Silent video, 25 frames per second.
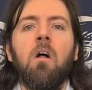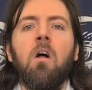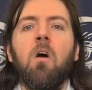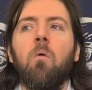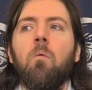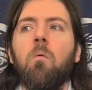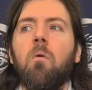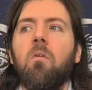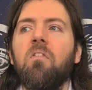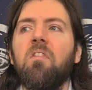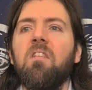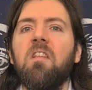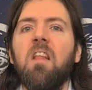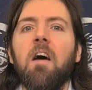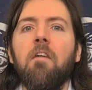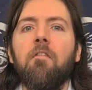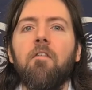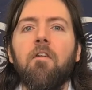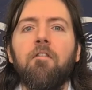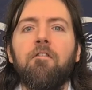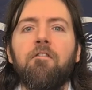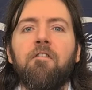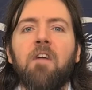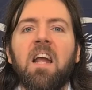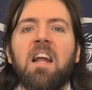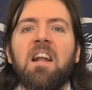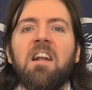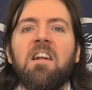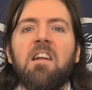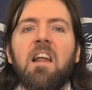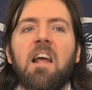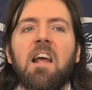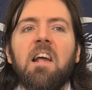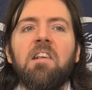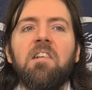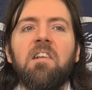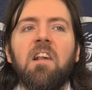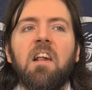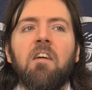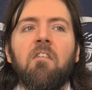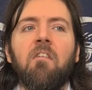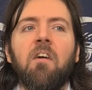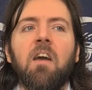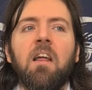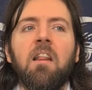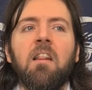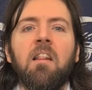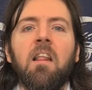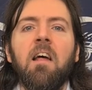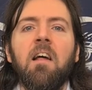We'll never find Nessie
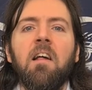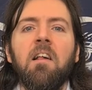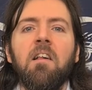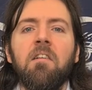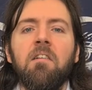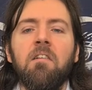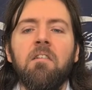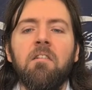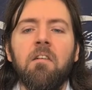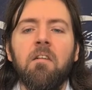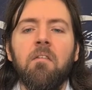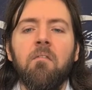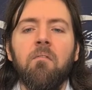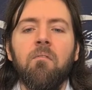like this.